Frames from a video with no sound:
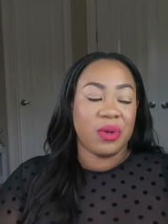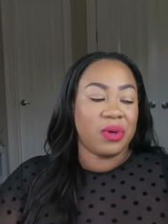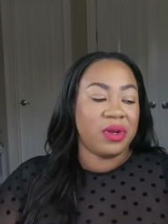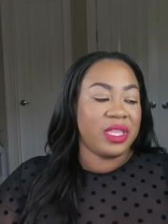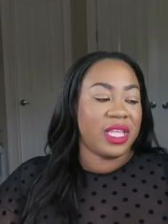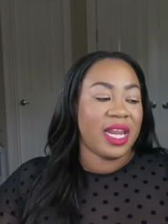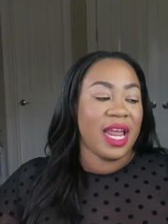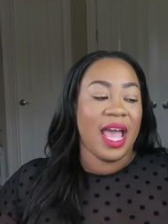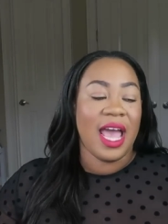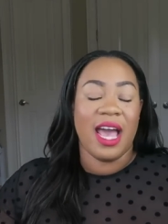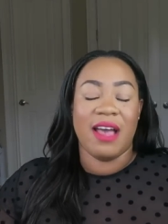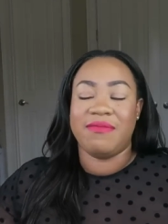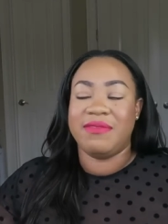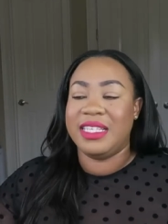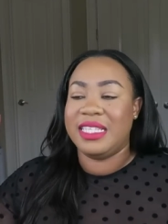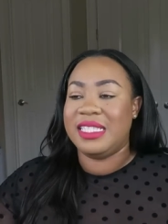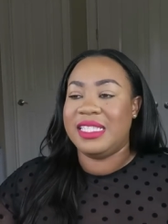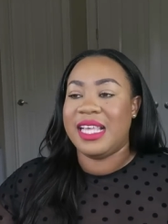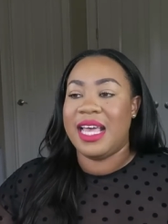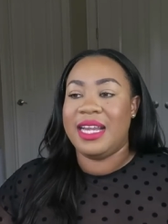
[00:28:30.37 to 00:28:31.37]
or that I have
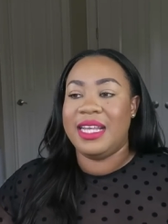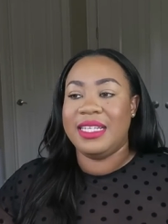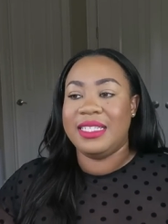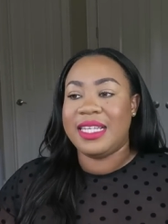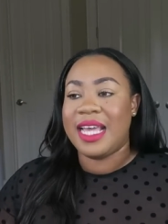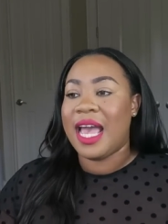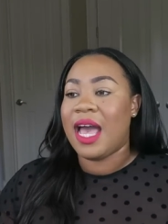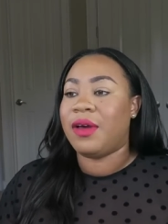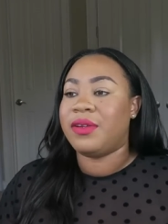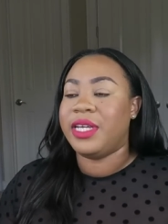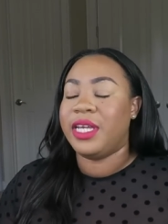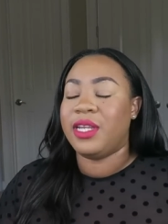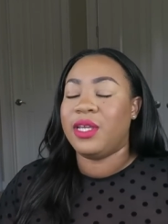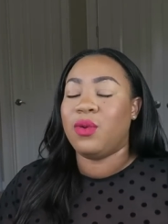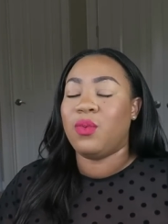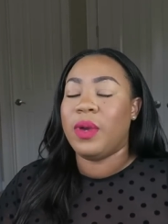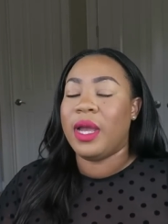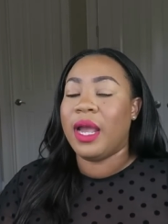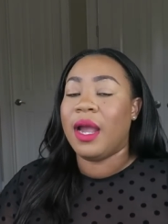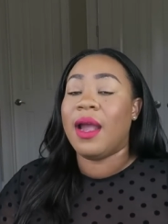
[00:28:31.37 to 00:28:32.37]
to set it down
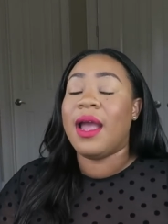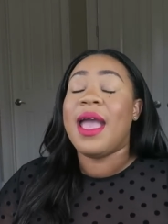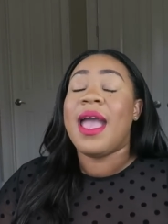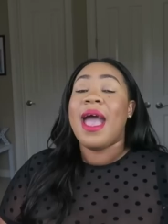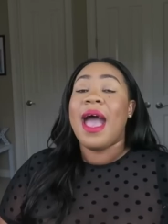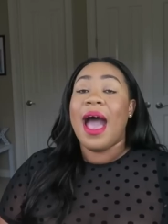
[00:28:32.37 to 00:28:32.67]
anywhere.